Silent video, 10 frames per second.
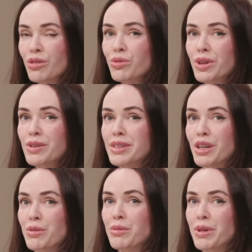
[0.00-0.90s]
I love what you
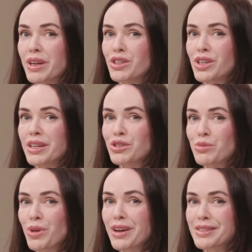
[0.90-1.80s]
said about being a
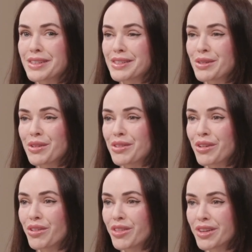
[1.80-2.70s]
gentle presence. I
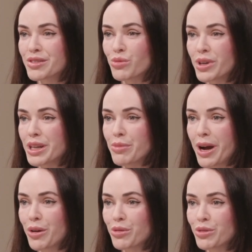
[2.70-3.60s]
think that's really
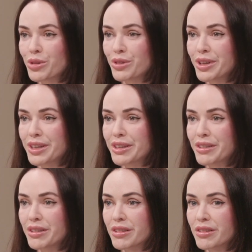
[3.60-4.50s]
powerful.
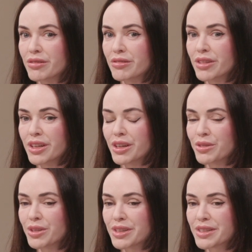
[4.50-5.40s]
And, you
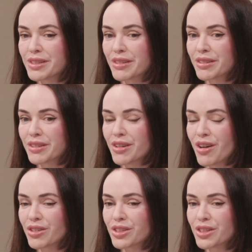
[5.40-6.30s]
know, it's,
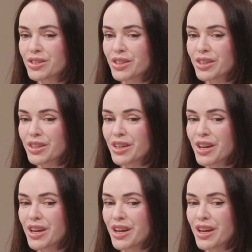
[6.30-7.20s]
gosh, such a
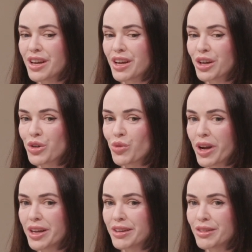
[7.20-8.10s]

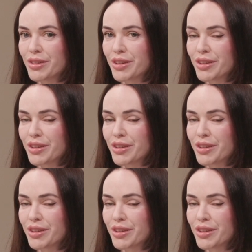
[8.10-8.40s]
great